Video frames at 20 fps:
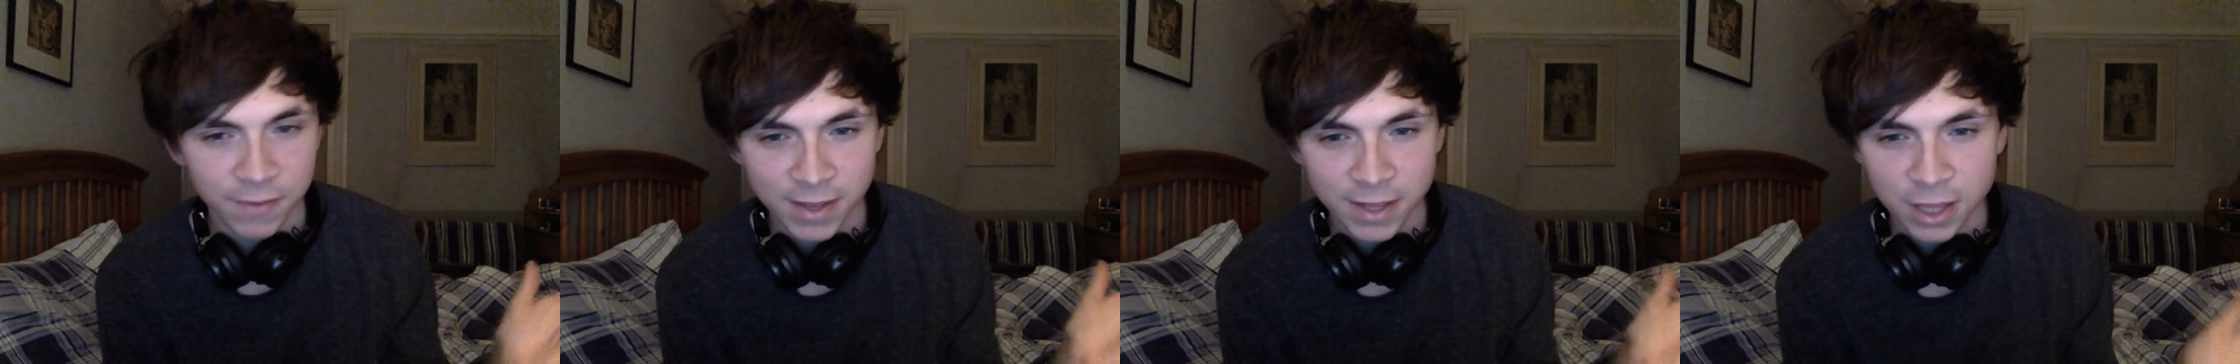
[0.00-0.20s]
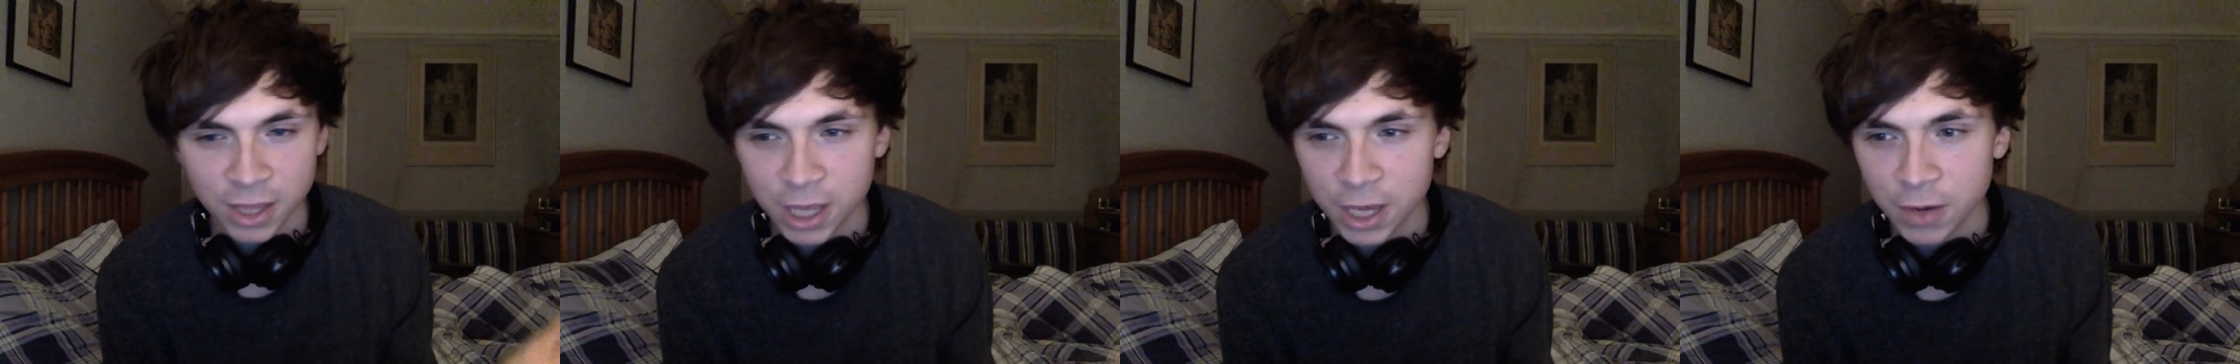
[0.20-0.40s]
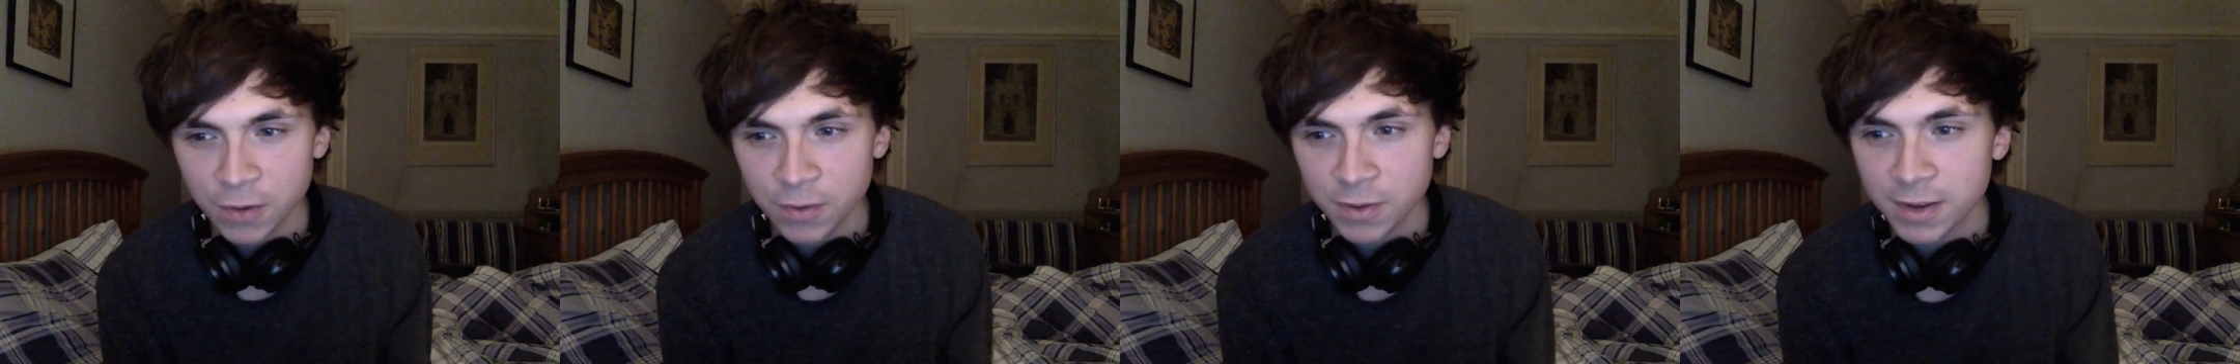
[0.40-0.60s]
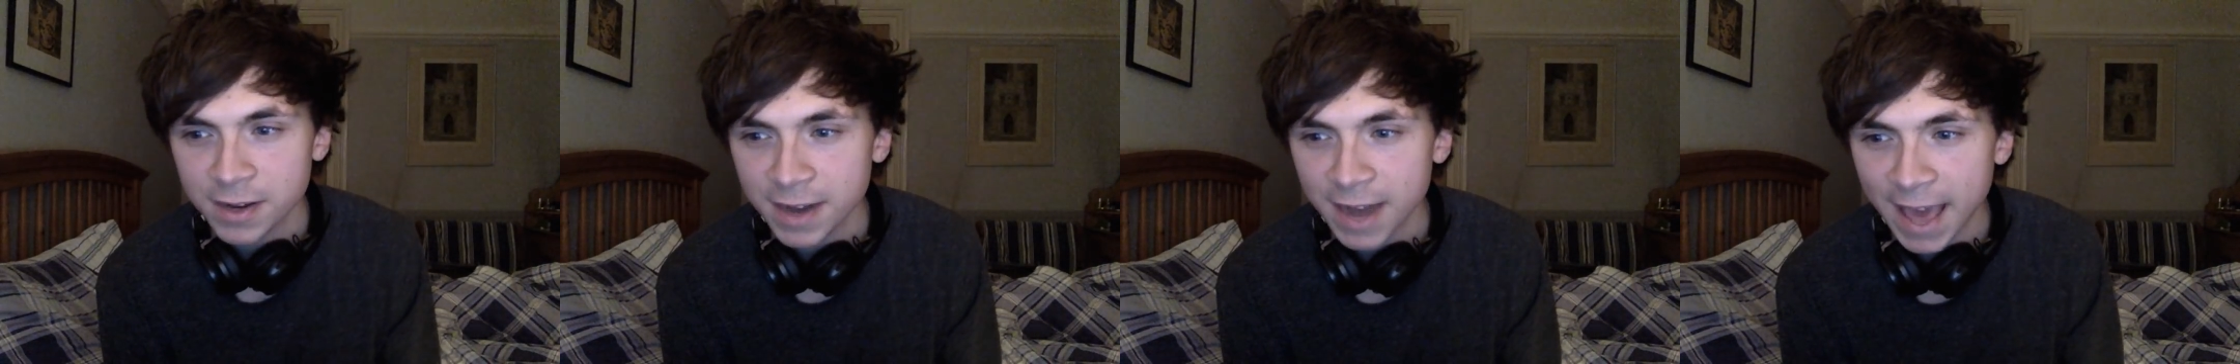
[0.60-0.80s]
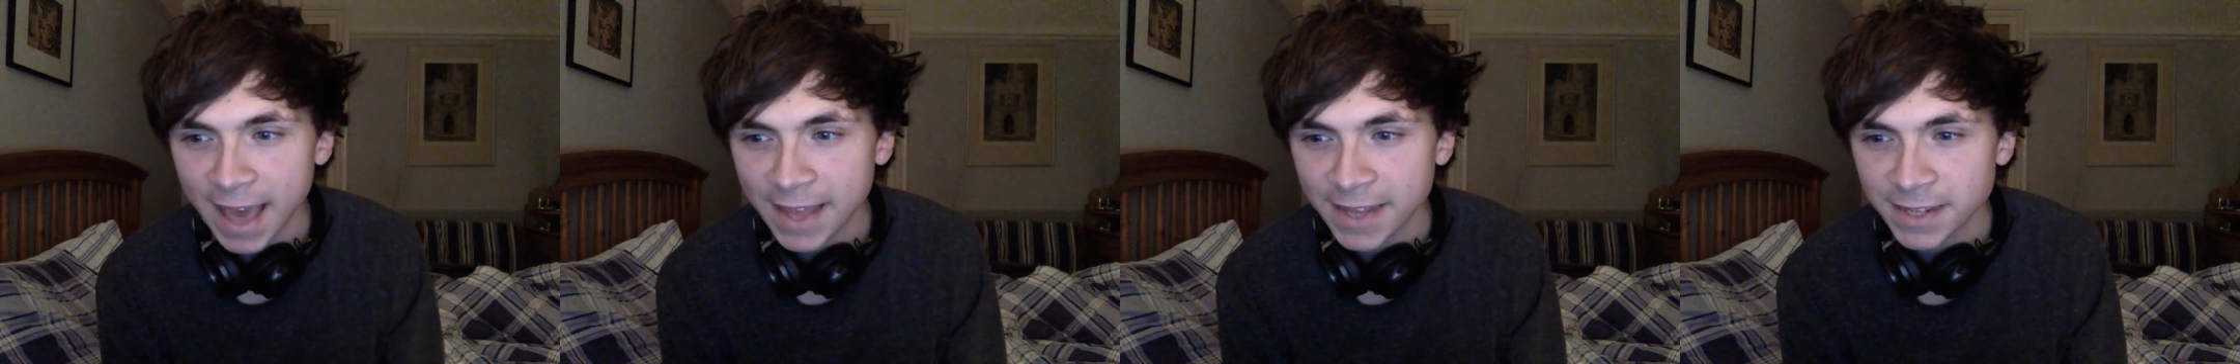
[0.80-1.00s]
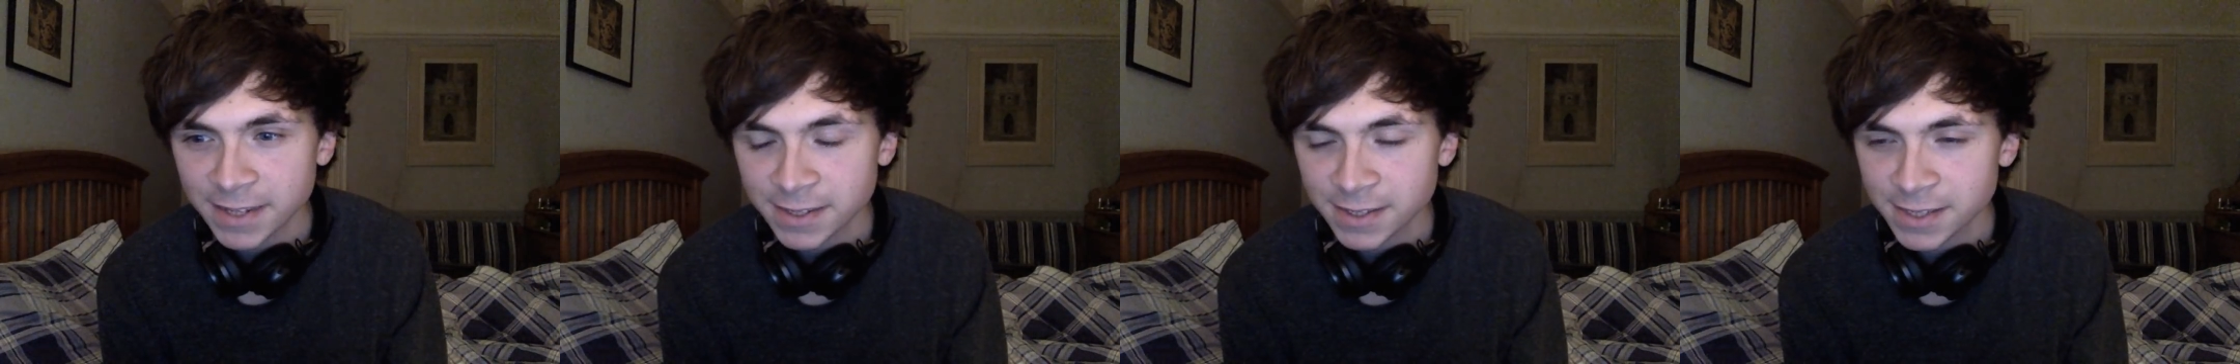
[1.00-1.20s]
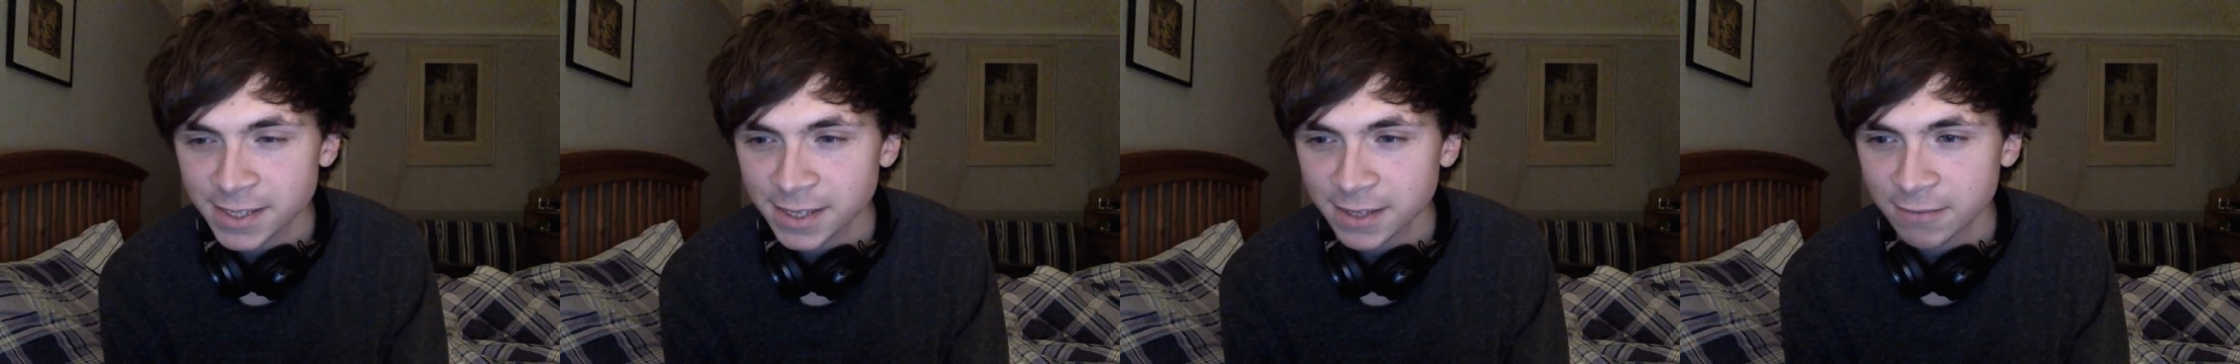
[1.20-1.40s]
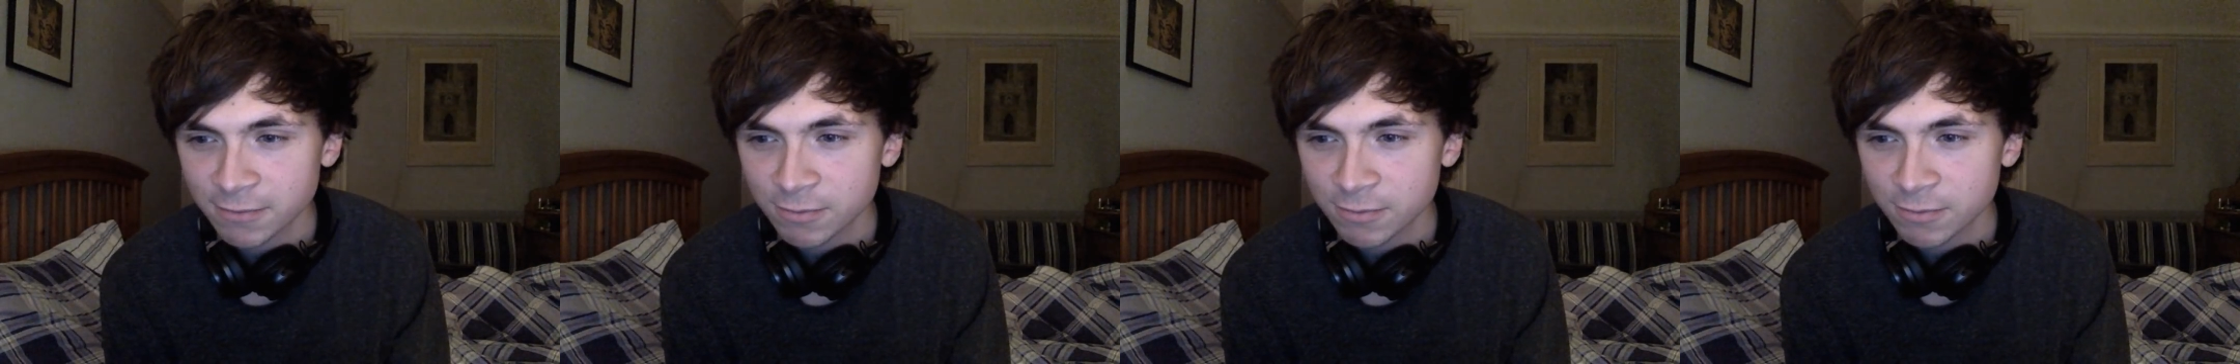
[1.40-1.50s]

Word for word: Ed Sheeran and